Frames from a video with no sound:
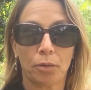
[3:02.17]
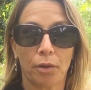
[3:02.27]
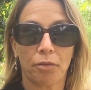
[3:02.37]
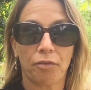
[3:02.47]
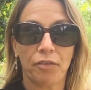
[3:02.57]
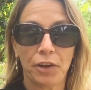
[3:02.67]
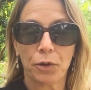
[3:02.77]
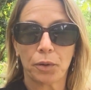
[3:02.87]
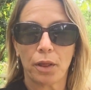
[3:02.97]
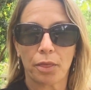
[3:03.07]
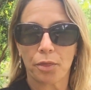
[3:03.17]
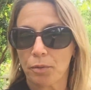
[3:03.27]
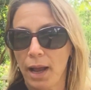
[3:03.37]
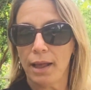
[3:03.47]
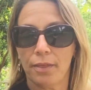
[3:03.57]
the fear and
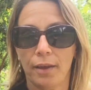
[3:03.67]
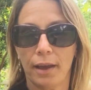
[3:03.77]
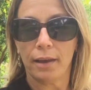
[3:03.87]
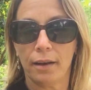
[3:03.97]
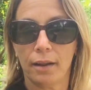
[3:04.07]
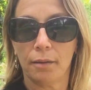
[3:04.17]
threat that